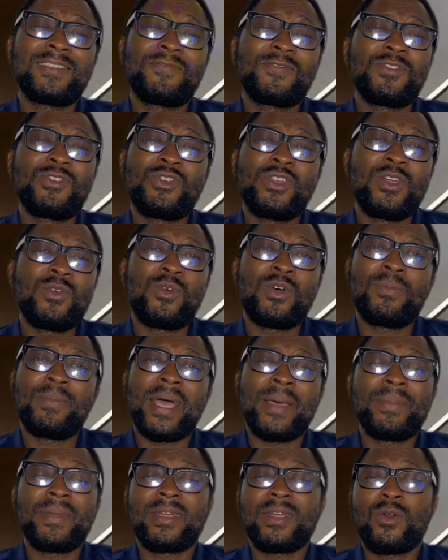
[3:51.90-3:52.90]
even knowing what
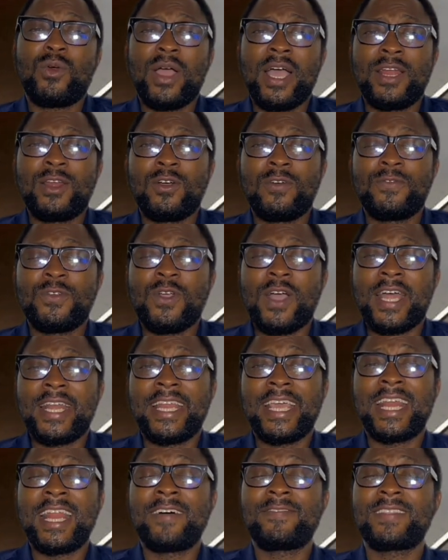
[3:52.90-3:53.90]
might be required of you,
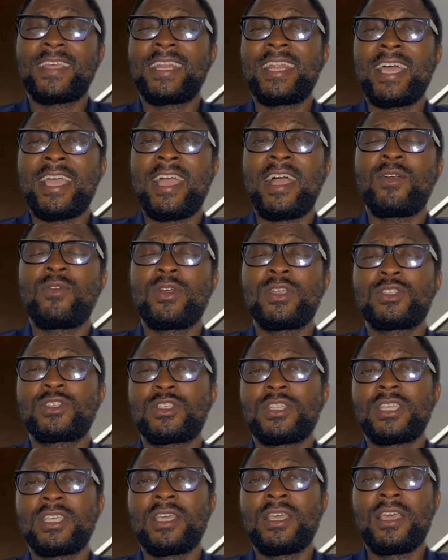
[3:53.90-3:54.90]
and then after that you are going
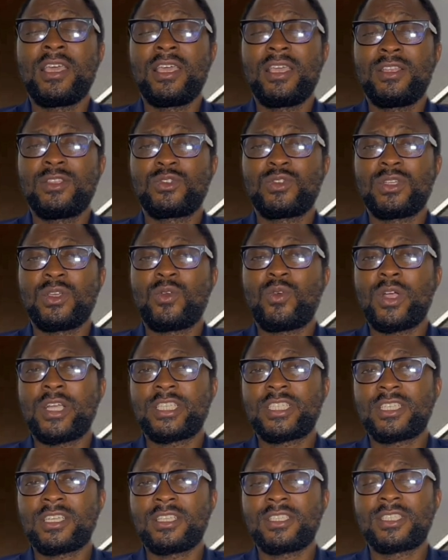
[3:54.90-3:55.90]
to the
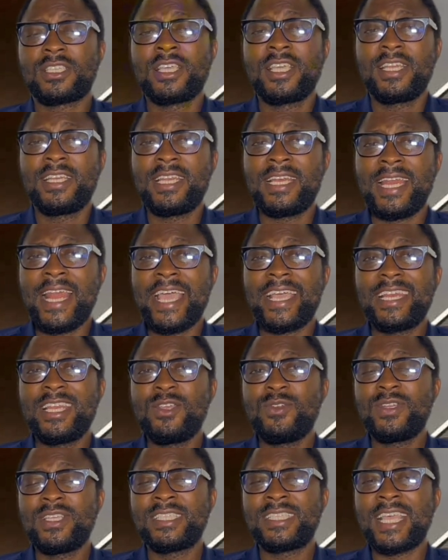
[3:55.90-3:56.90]
questions. The
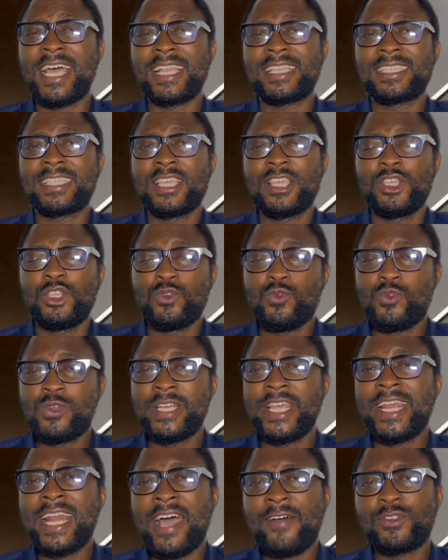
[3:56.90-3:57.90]
likelihood is that you
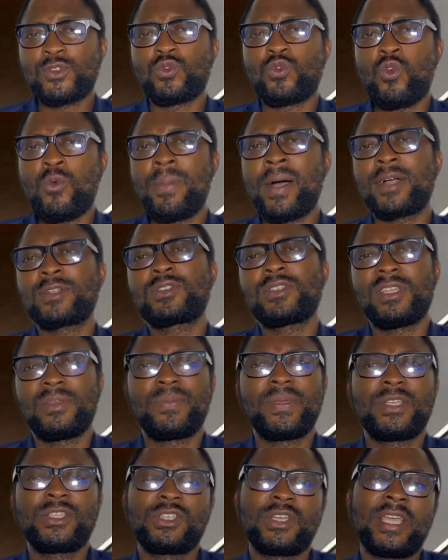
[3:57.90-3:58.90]
will then have to go back to
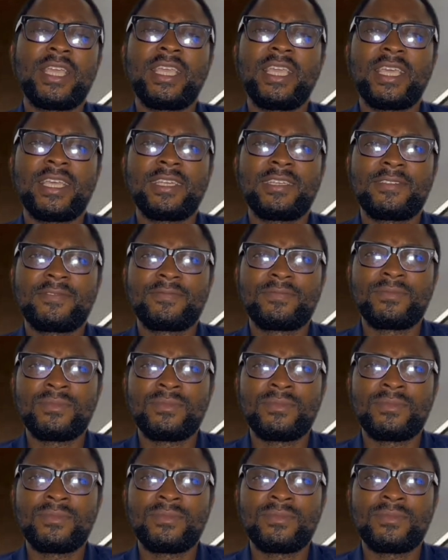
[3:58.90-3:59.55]
the picture again.